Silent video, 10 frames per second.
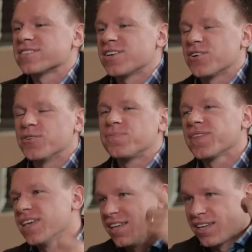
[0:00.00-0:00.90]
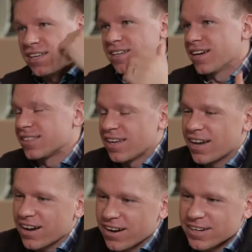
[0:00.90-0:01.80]
So cut the
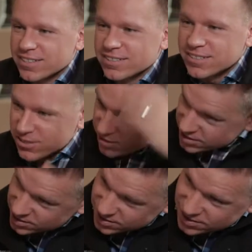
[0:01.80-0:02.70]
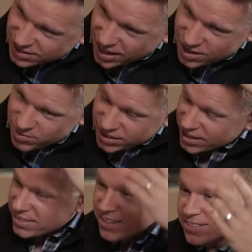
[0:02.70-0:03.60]
hair, and it's kind of been
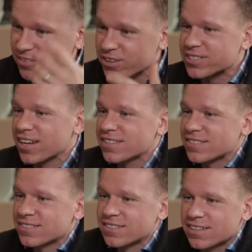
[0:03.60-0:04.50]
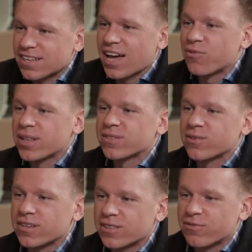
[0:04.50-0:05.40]
like this ever since. Wow. I went
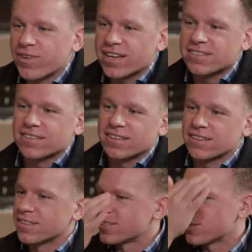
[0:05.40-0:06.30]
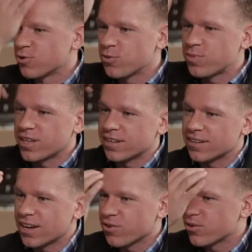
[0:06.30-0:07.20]
through the phase of the swoop that
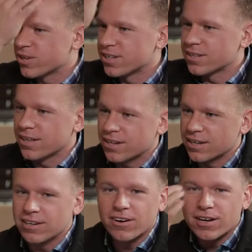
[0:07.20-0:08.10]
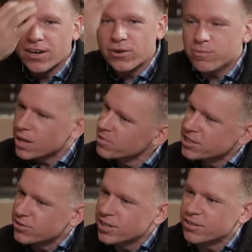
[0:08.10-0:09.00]
everyone did like a year ago, maybe
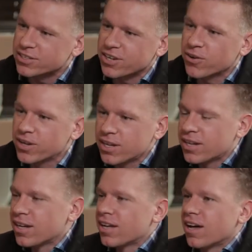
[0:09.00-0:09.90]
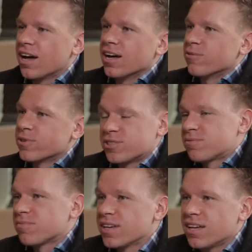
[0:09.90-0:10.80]
2 years ago. Okay. Which
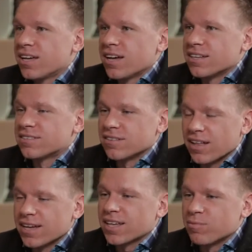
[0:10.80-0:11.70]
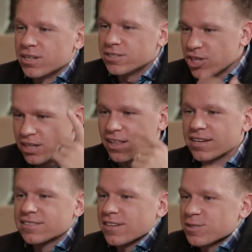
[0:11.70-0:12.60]
I still like it, but Jen
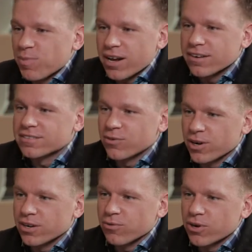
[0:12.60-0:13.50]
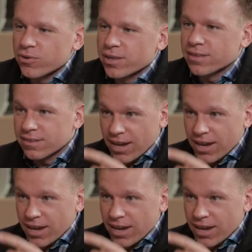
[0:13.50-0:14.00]
likes this better, so we're going to roll with.